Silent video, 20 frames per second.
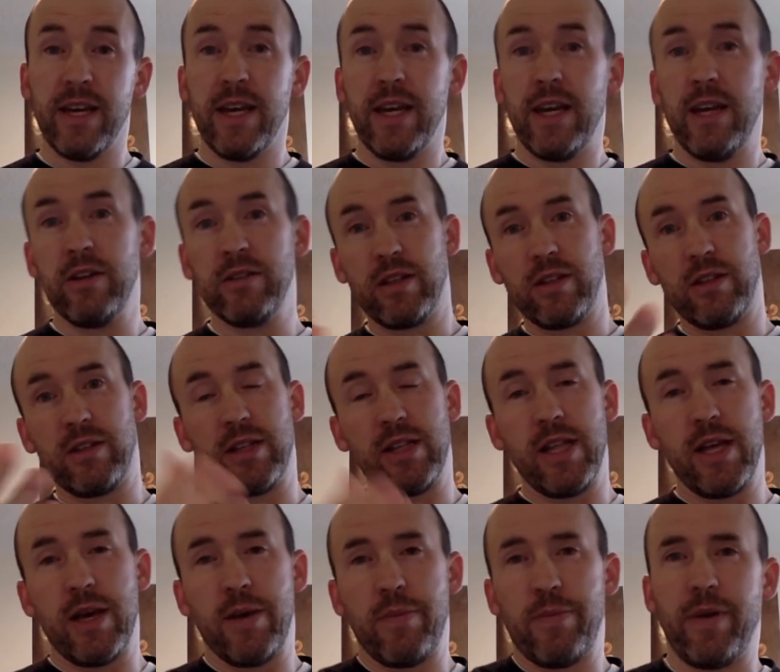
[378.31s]
Here's a little
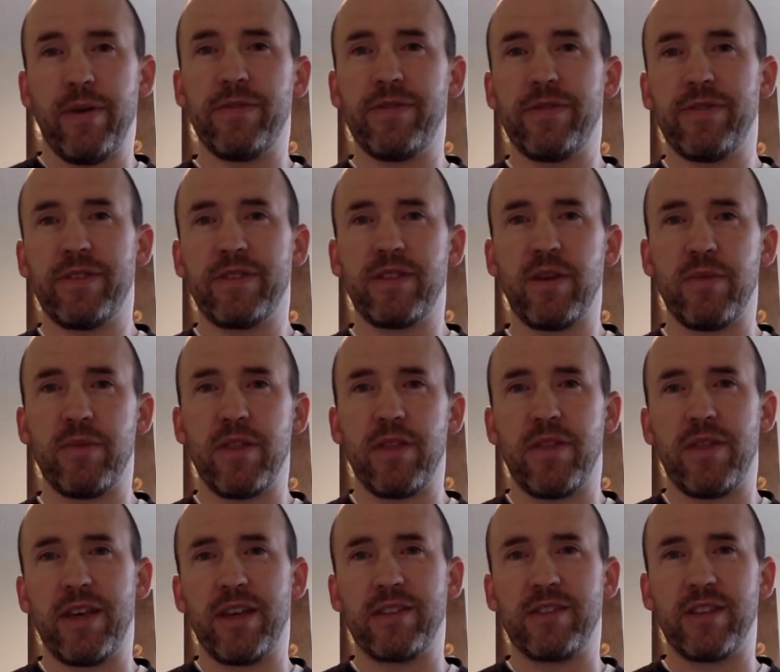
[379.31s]
clip of some of the
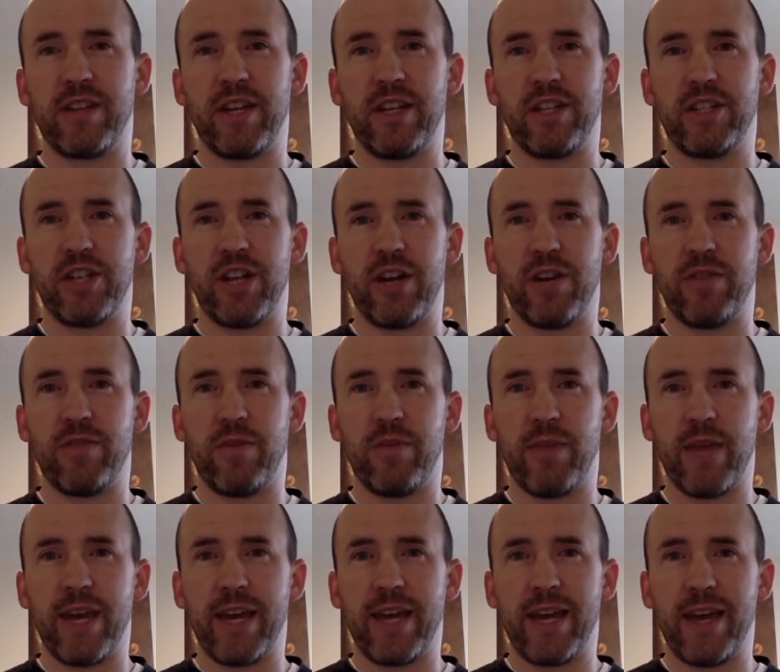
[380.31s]
things that I shared from
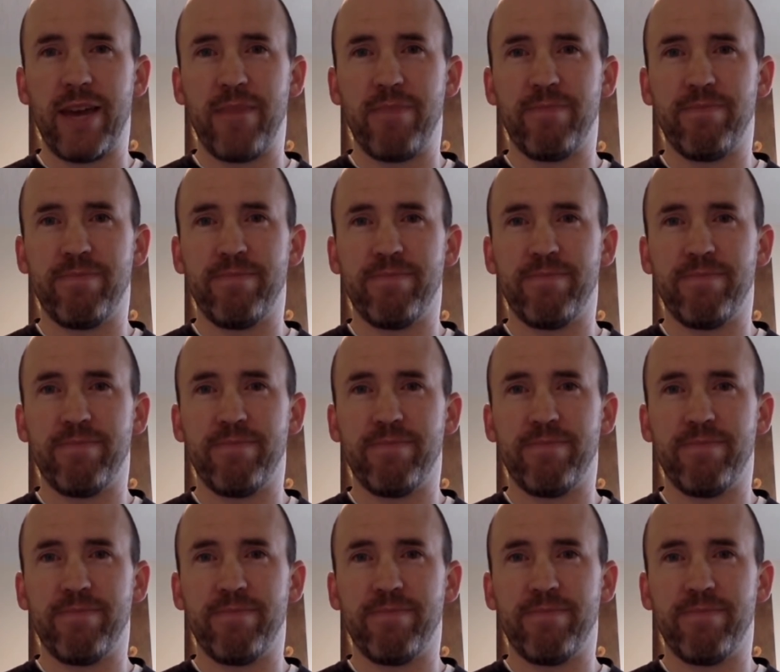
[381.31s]
that game.